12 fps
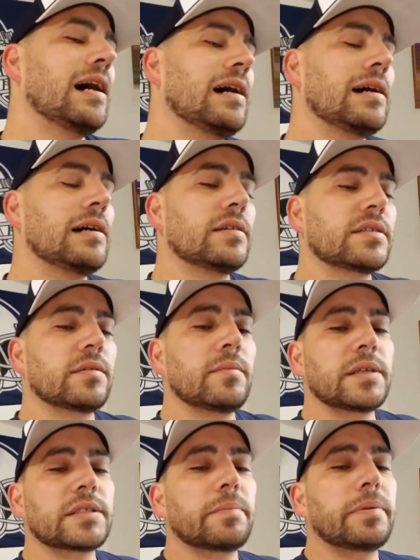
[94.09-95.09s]
some of
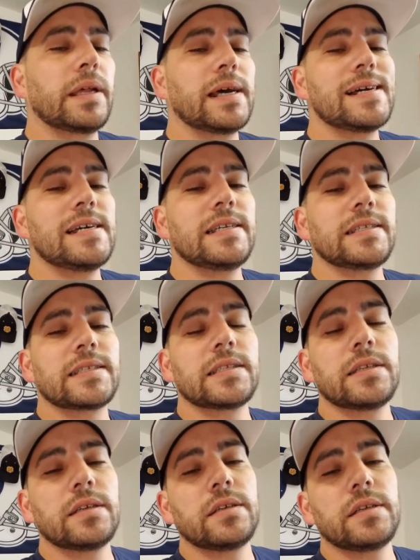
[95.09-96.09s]
my supplies
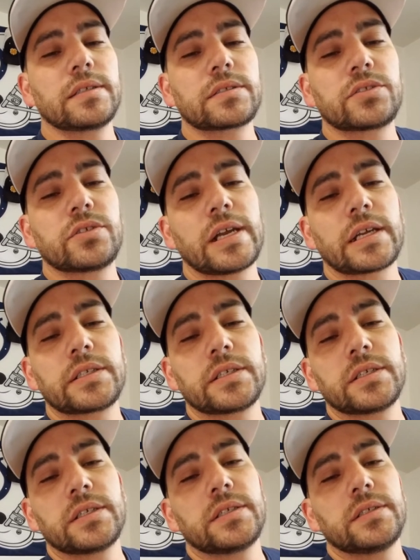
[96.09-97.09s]
and an
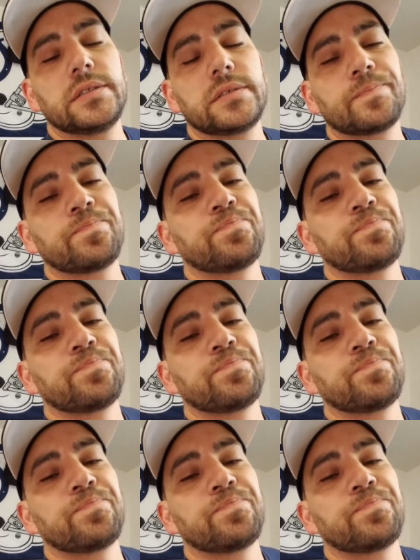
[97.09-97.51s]
extractor and,